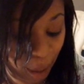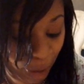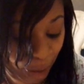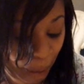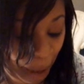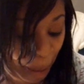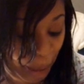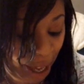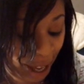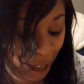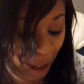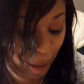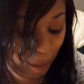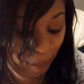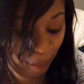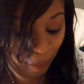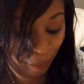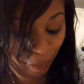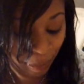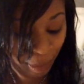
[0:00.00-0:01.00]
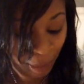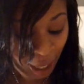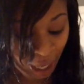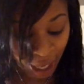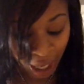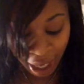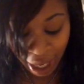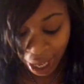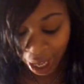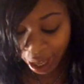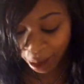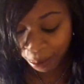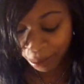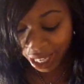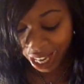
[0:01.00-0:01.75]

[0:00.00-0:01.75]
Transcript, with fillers: with my makeup. Um,